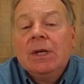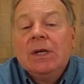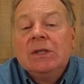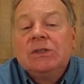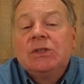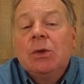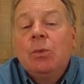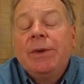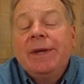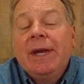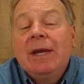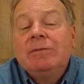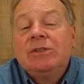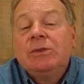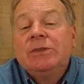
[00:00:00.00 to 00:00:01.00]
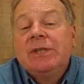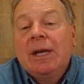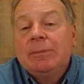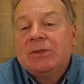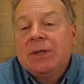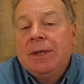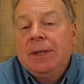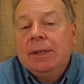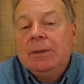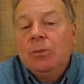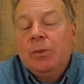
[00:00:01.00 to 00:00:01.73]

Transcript: So we have 2 types of heat.